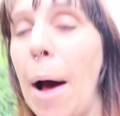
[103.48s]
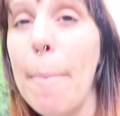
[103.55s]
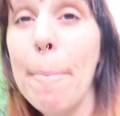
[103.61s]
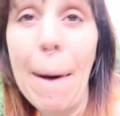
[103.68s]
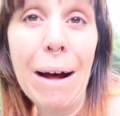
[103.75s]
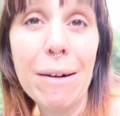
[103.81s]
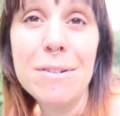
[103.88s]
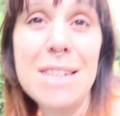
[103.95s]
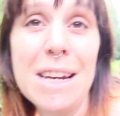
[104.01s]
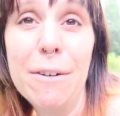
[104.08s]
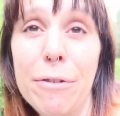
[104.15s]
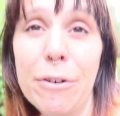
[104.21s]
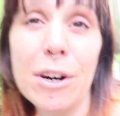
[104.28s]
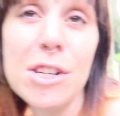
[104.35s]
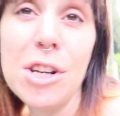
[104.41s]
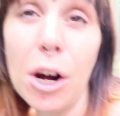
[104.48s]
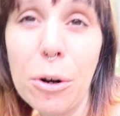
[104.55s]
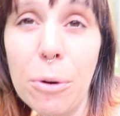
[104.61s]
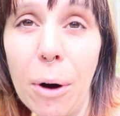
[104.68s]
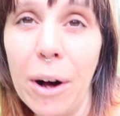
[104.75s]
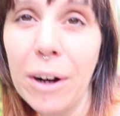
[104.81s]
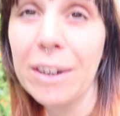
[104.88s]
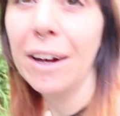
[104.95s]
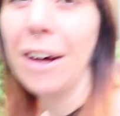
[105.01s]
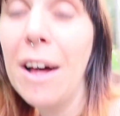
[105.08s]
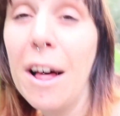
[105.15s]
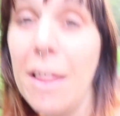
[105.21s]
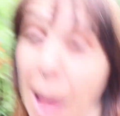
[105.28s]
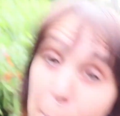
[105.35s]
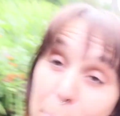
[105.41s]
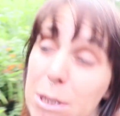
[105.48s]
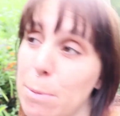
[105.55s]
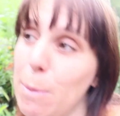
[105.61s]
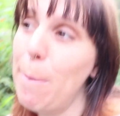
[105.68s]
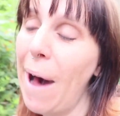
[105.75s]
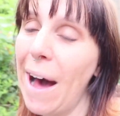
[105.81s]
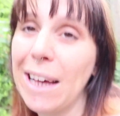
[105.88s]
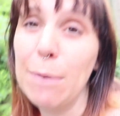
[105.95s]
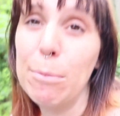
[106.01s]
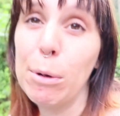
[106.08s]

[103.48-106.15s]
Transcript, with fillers: a mountain for a dog walk. That must be Barky